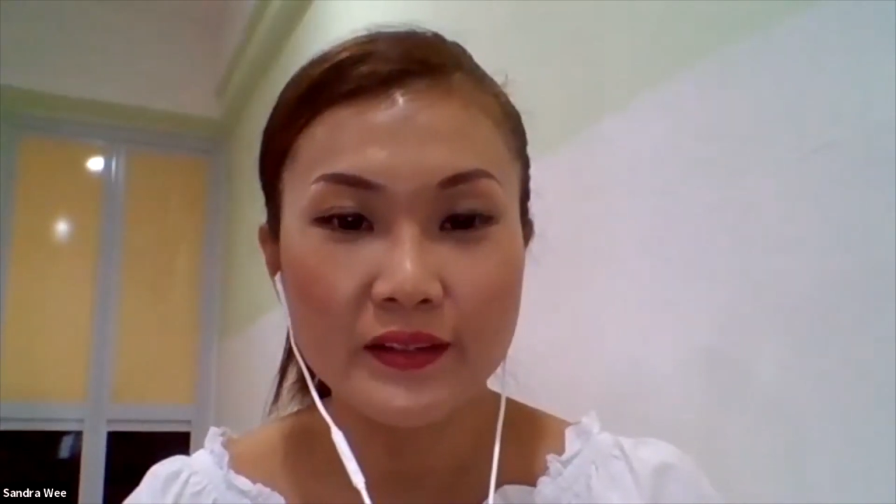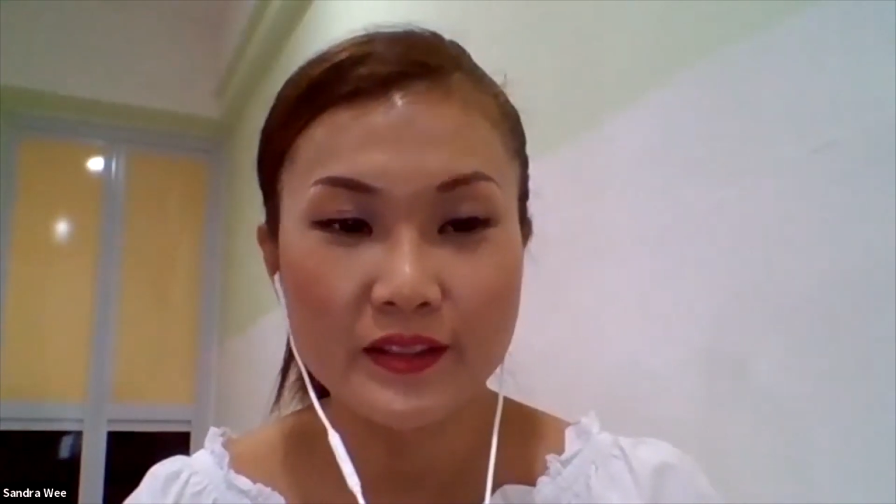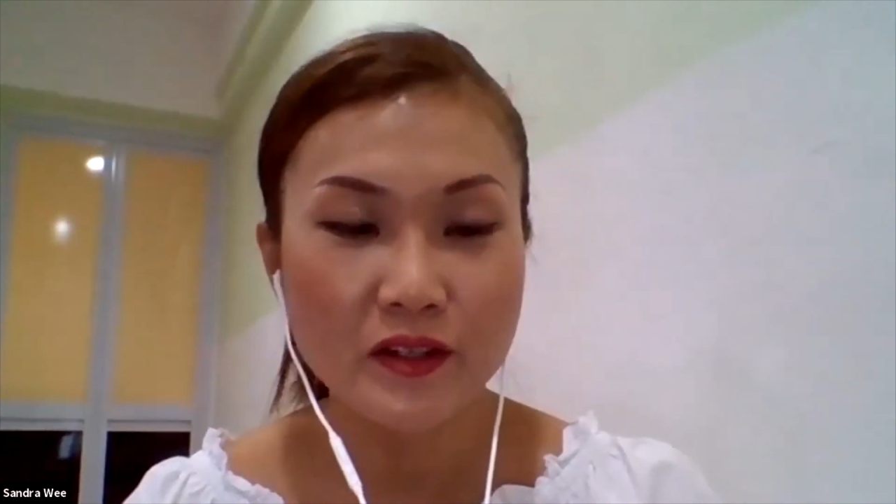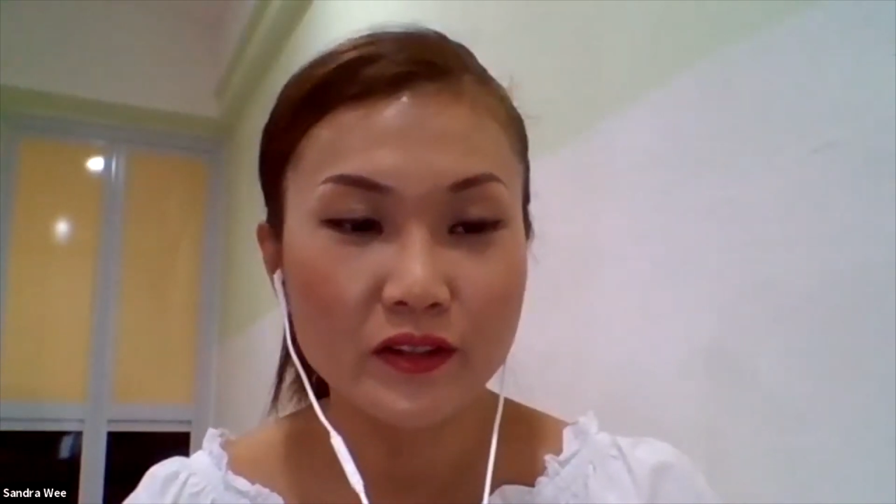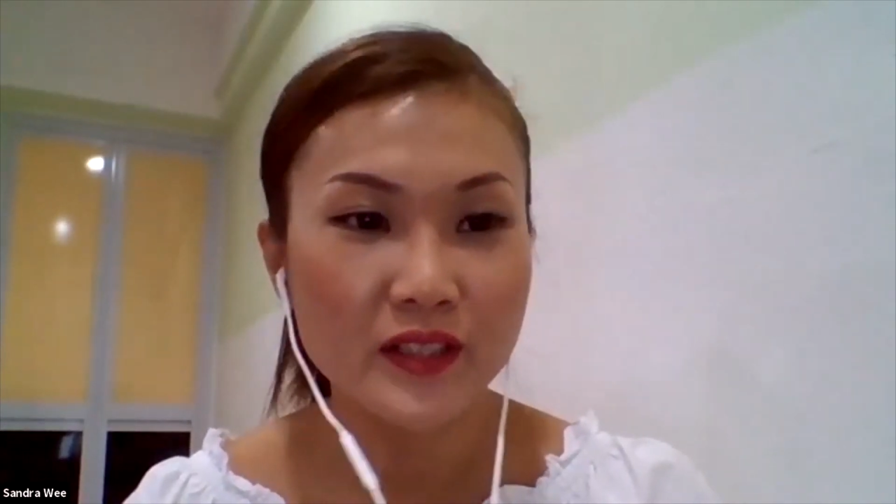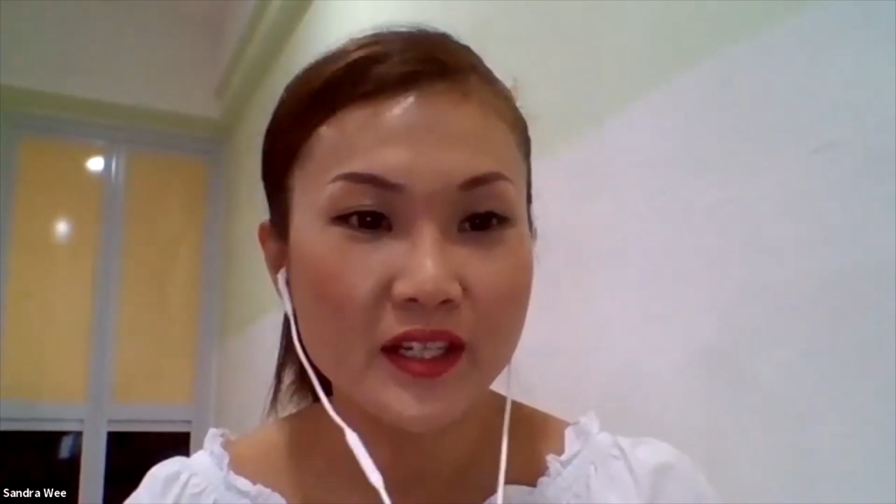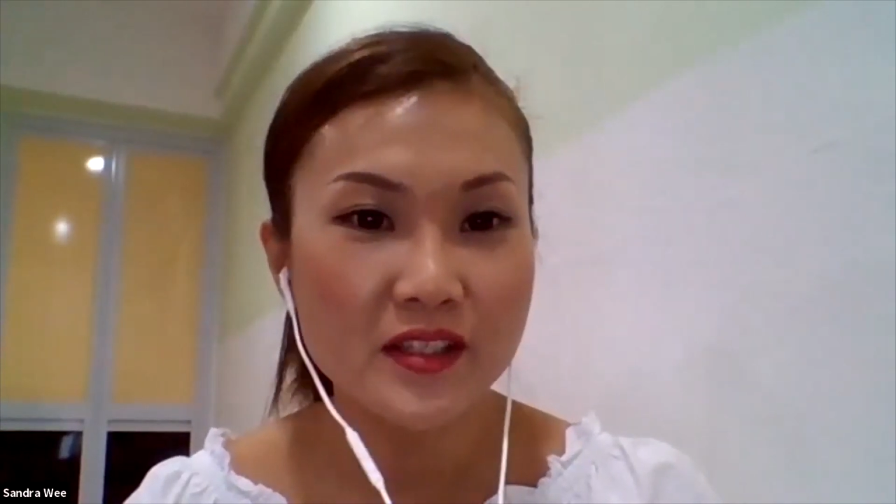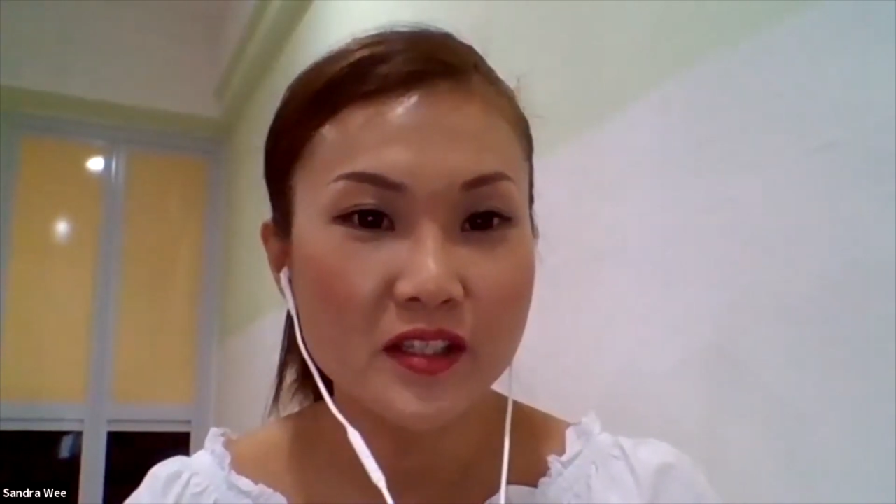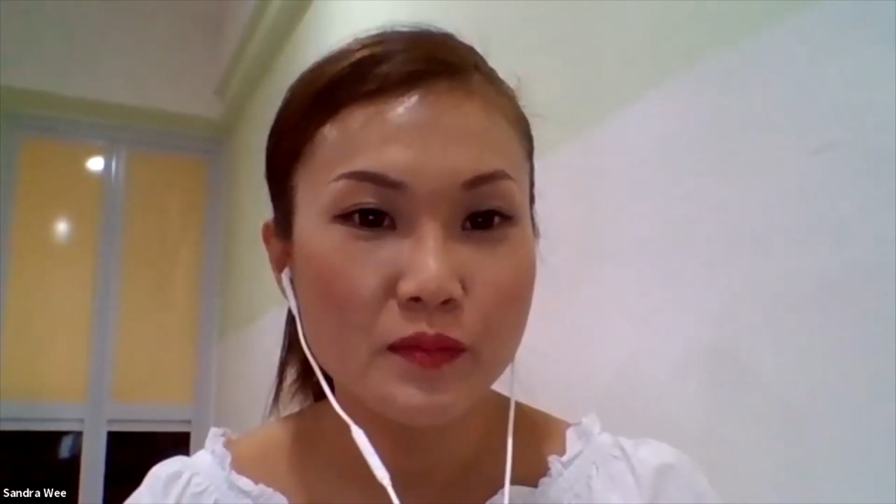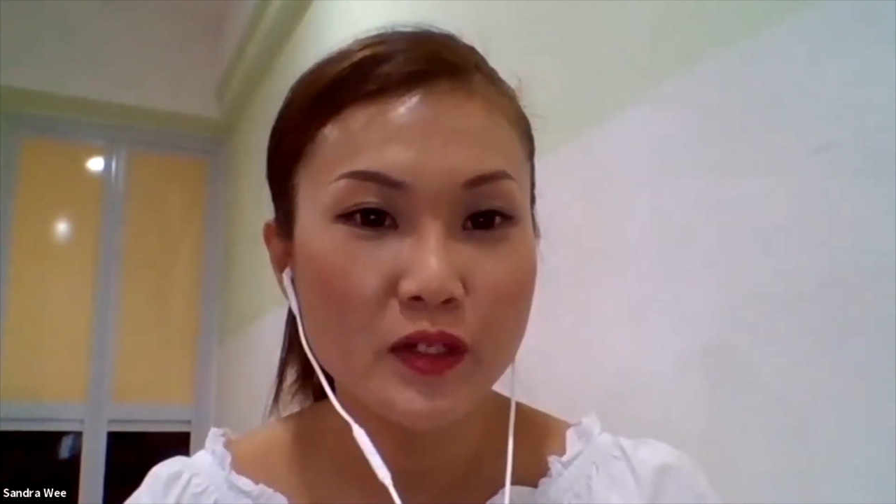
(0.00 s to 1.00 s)
this
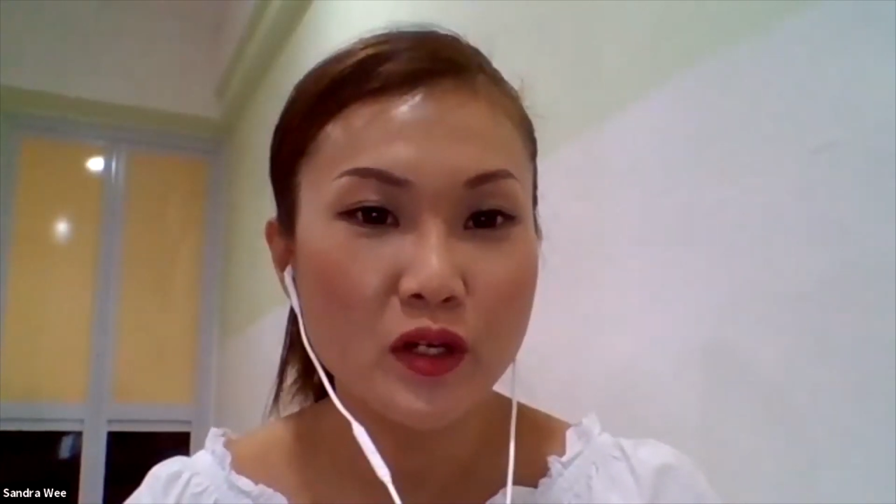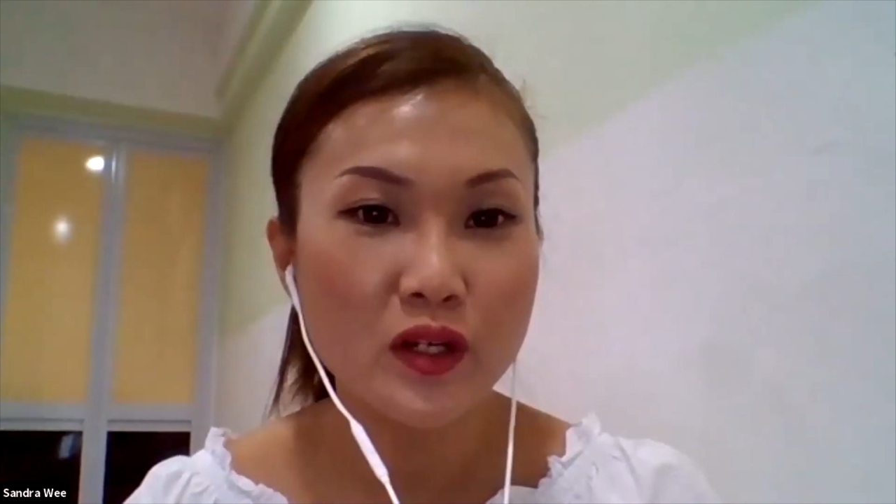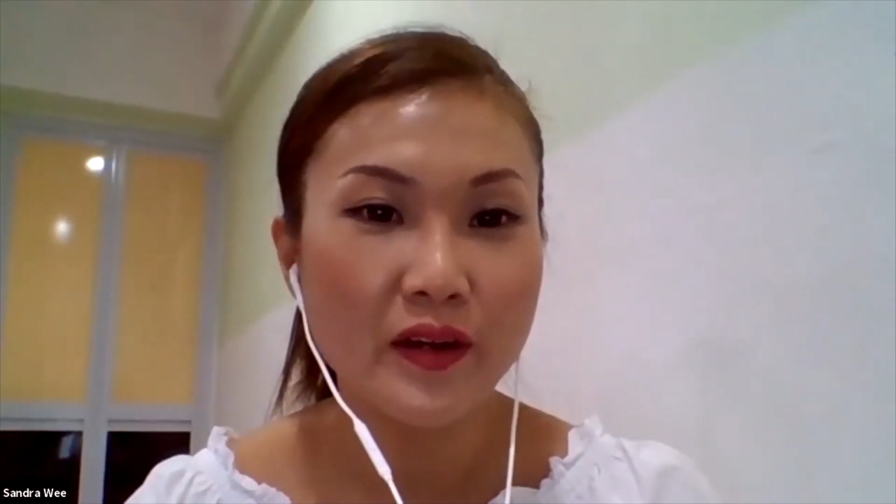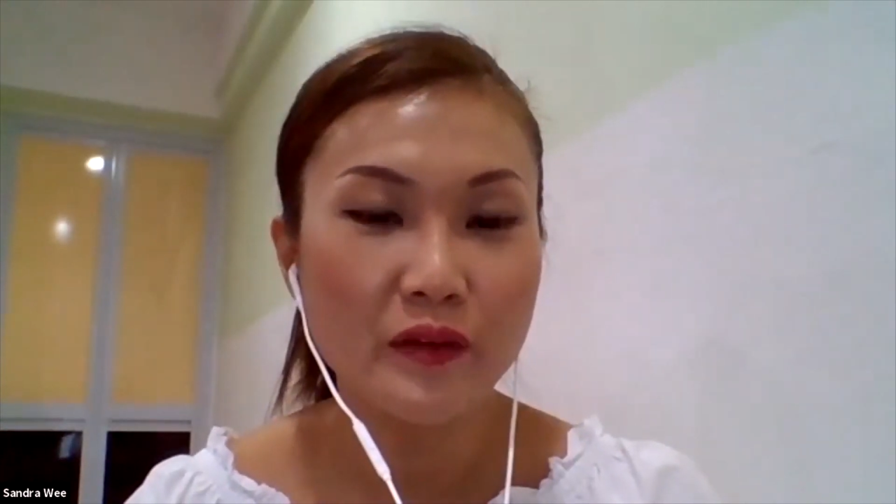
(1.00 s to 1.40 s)
contest is because